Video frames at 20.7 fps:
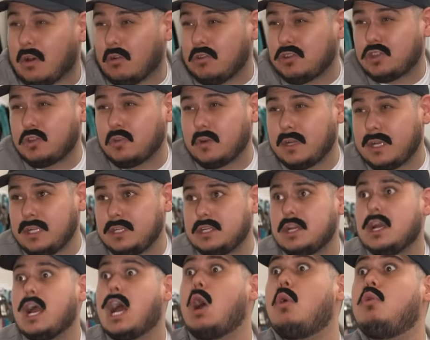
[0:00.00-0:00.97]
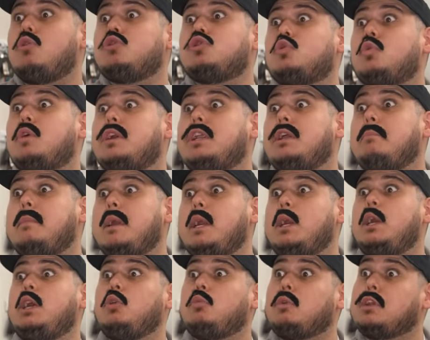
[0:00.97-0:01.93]
I was your age, I was already
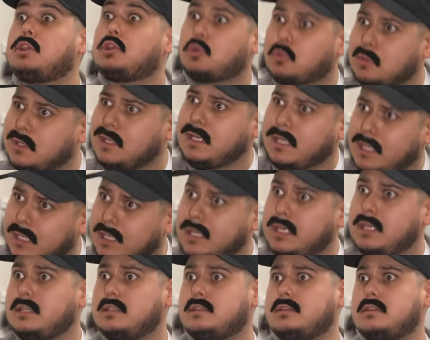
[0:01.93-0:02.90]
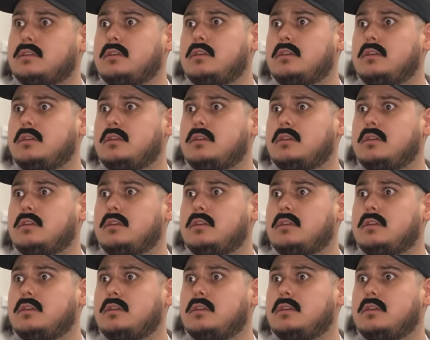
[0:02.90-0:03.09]
married with 3 kids.